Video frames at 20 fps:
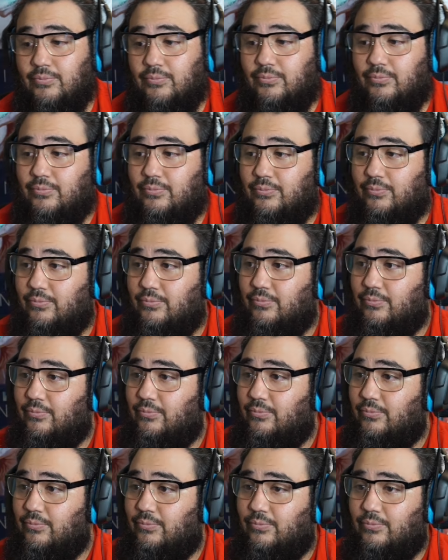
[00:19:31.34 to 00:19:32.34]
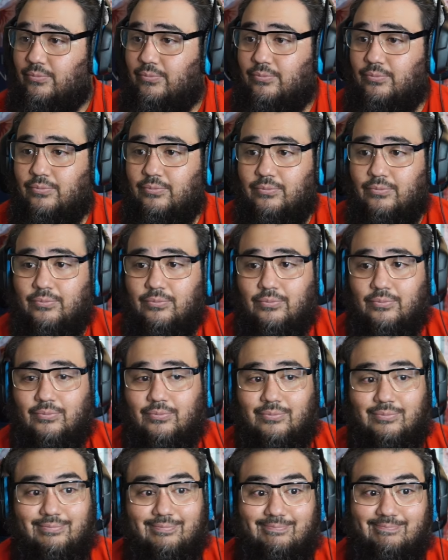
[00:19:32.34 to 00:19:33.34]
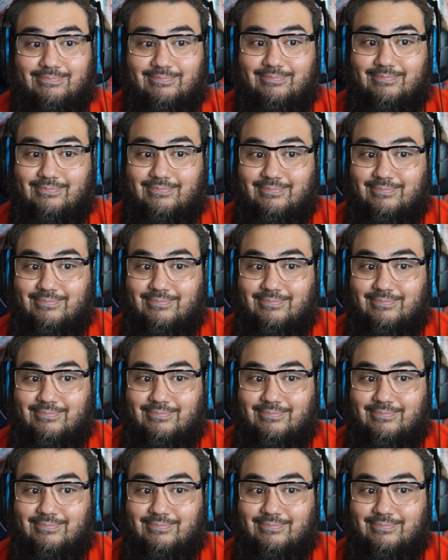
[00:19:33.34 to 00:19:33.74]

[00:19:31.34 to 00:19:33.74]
[no speech]